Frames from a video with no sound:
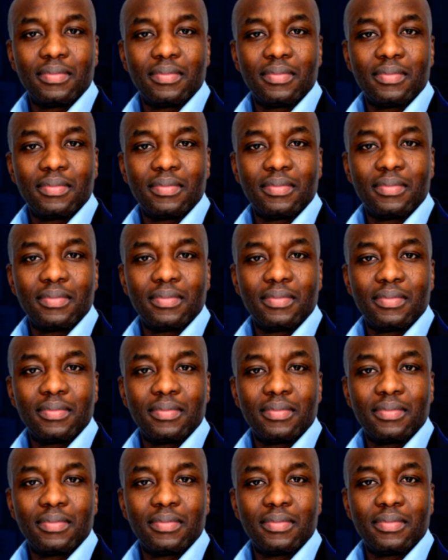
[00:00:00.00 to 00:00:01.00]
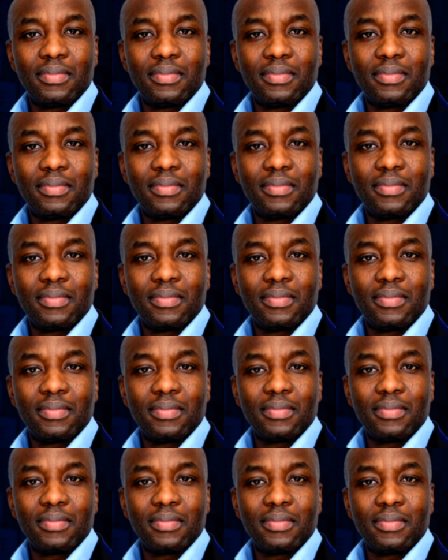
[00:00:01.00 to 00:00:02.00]

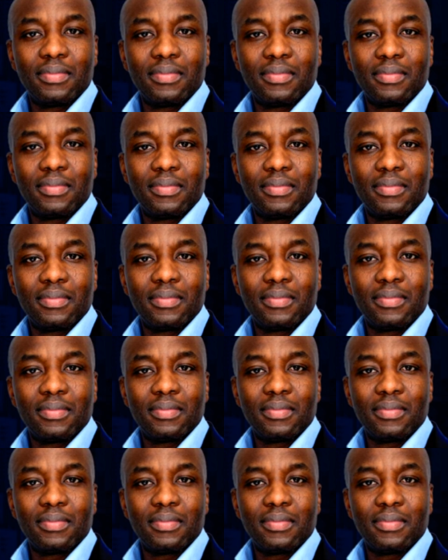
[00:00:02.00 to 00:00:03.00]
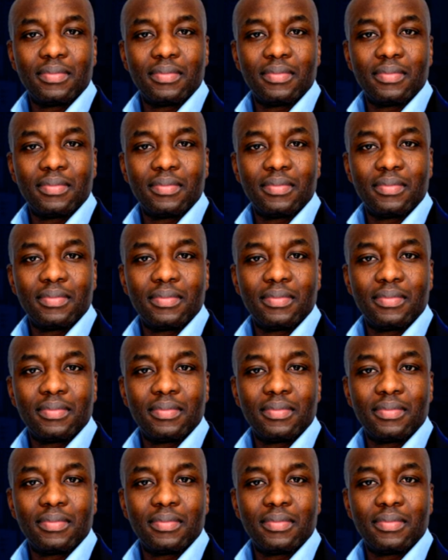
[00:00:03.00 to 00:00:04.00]

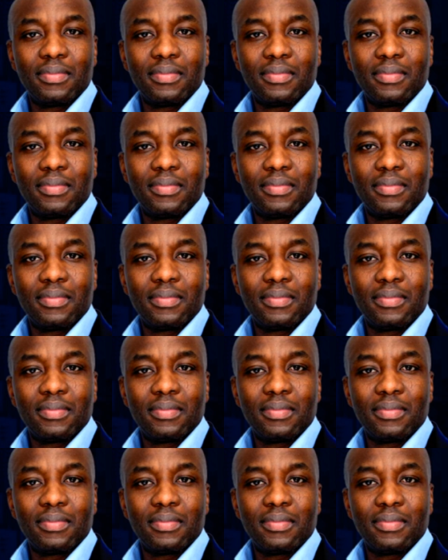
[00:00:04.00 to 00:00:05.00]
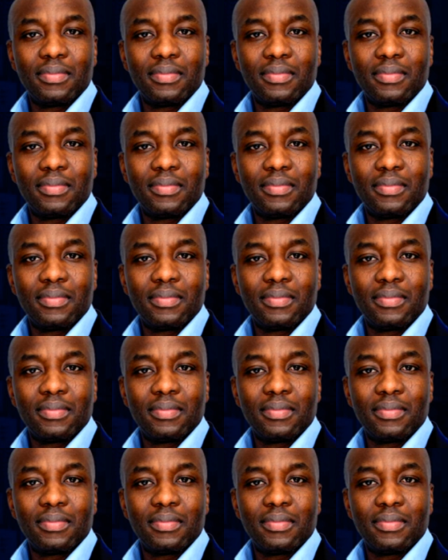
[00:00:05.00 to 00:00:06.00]

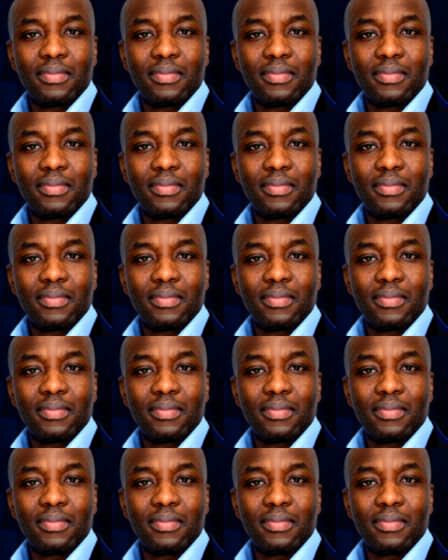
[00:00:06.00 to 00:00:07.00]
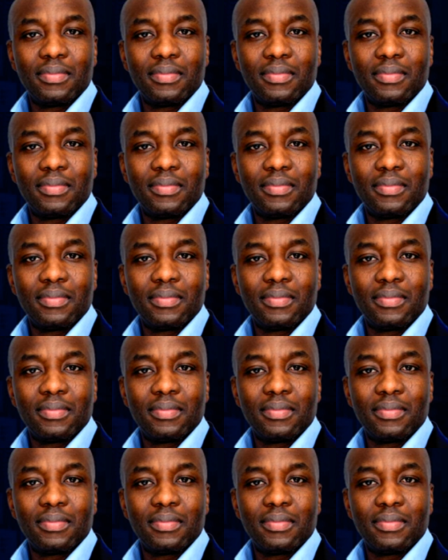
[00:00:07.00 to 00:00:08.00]
The face doesn't move, so there is nothing to read.